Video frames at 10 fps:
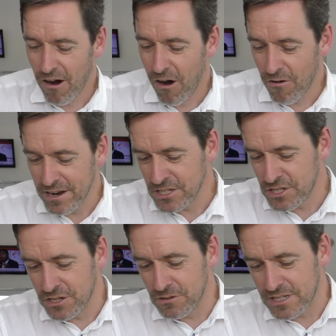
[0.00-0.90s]
orange
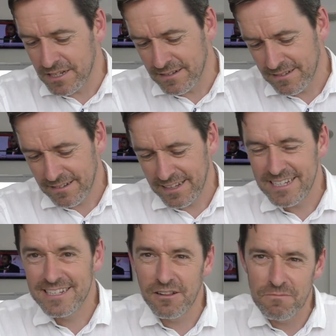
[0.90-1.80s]
juice and got
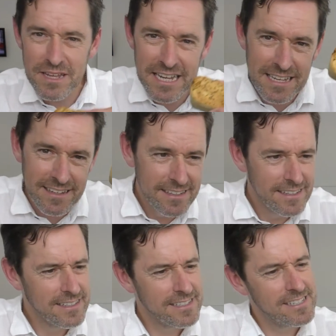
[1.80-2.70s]
this little mini
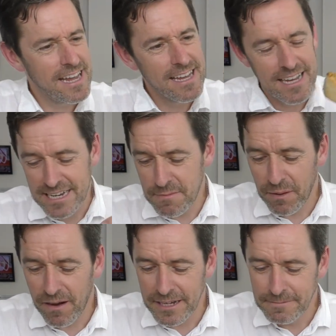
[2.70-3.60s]
steak and kidney pie.